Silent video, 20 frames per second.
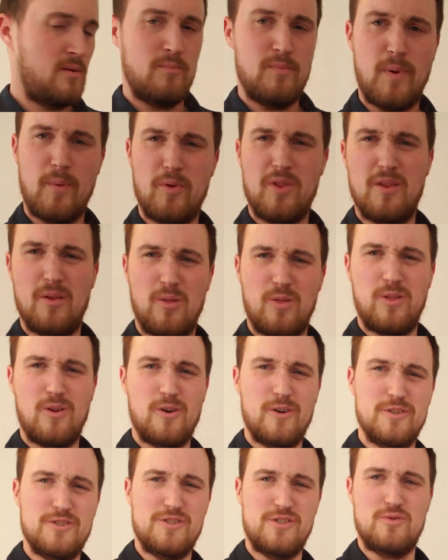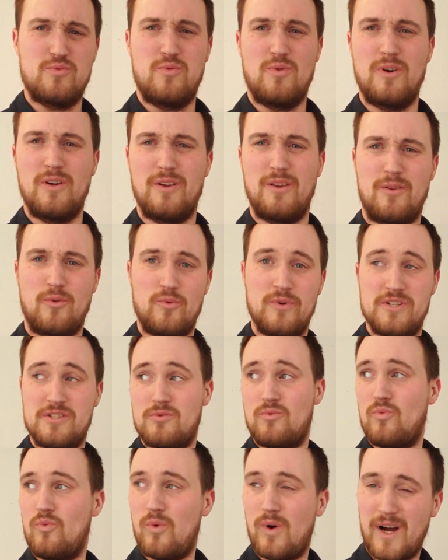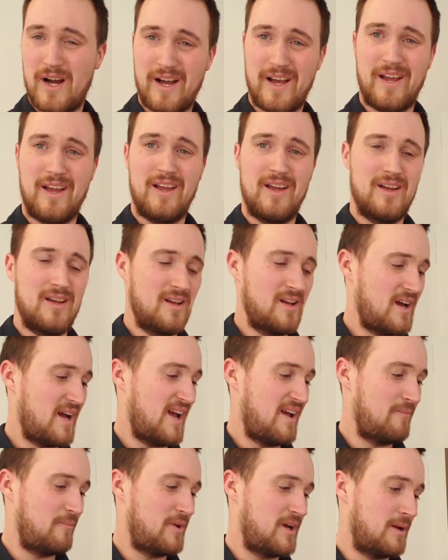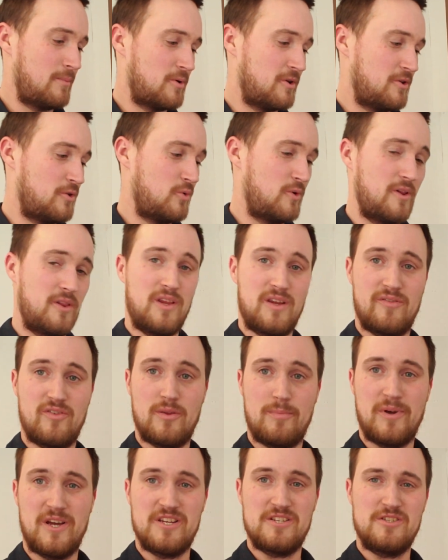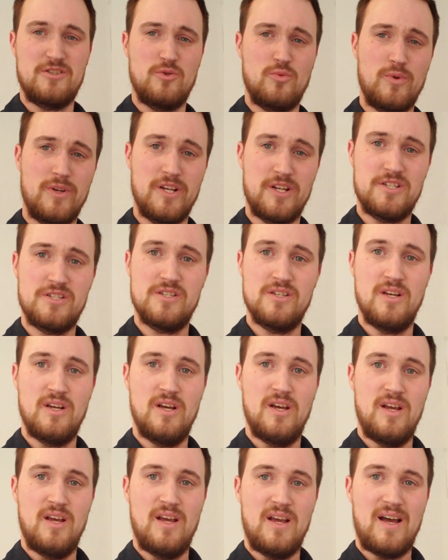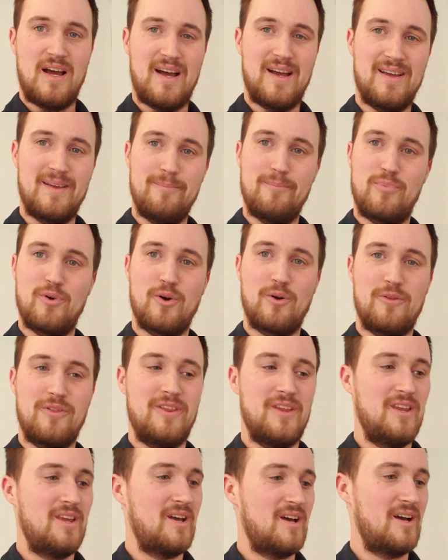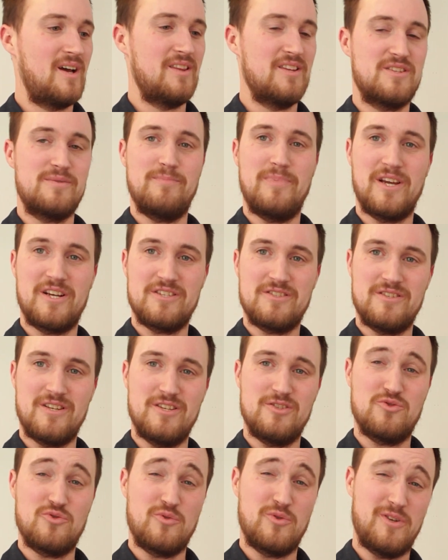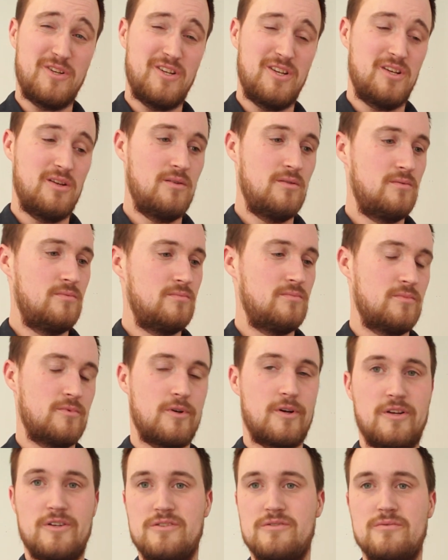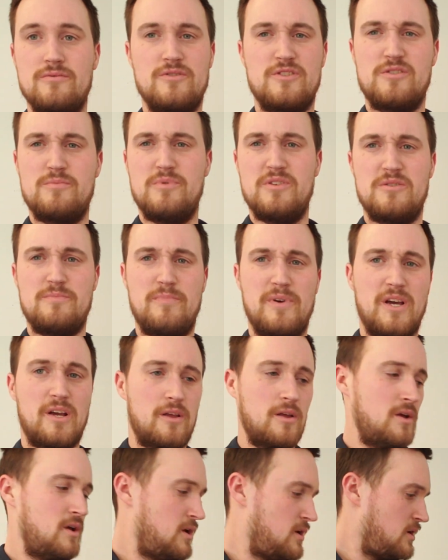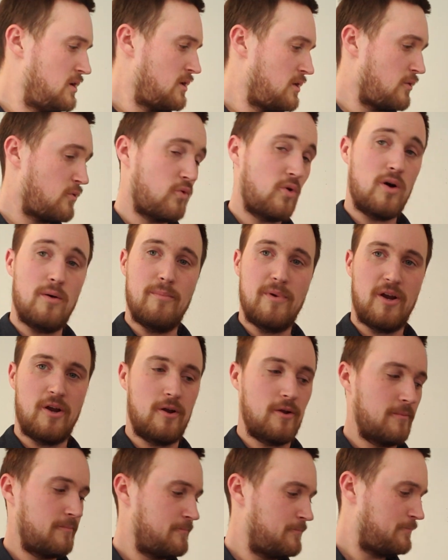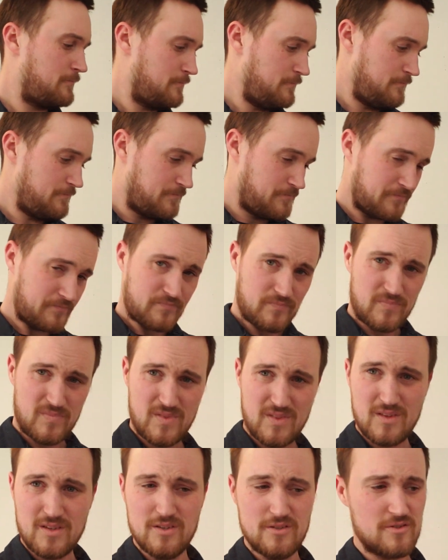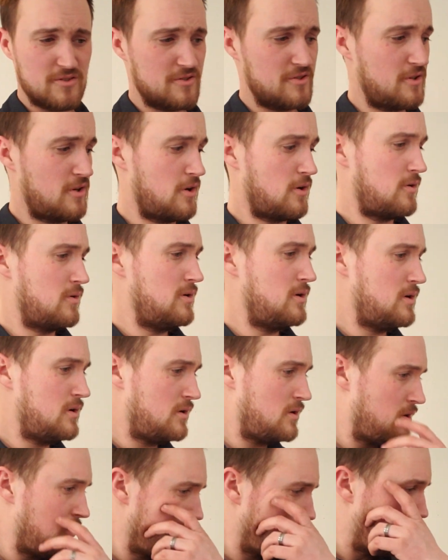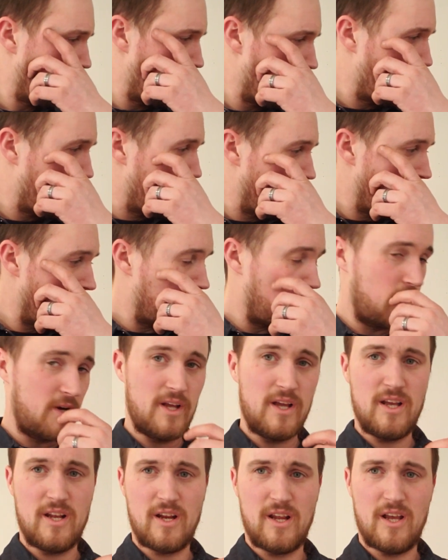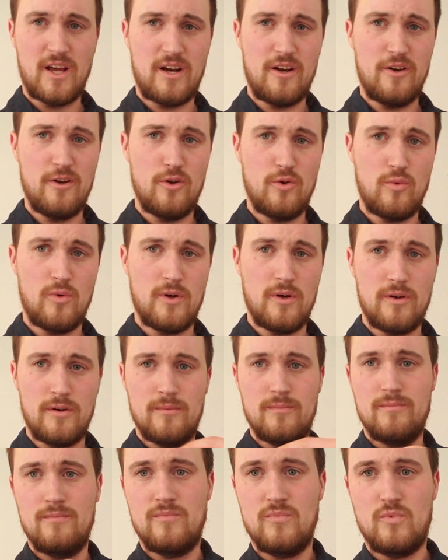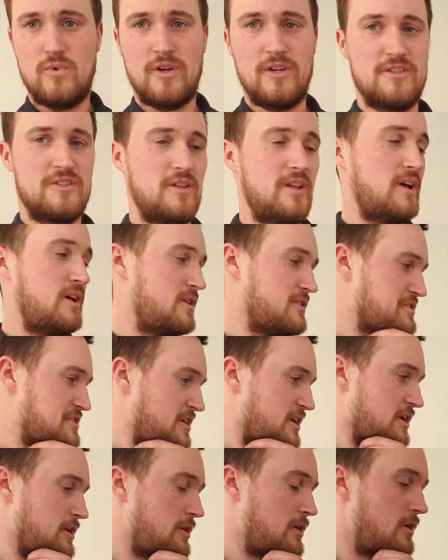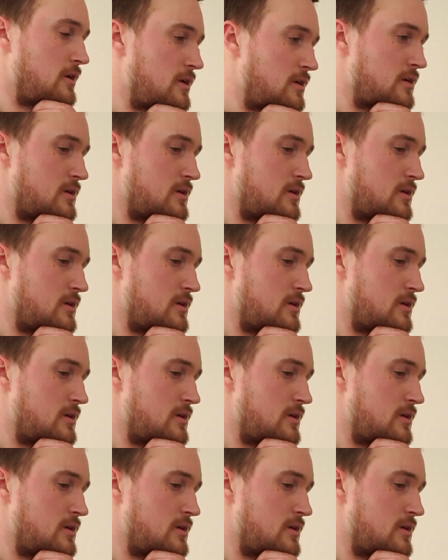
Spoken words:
Probably the largest one, the reason why I haven't been able to do anything for the past 2 weeks, I broke the spec stage 3, or I guess it would just be spec, throttle bearing. So went ahead and got a new one. We'll get to that in a second.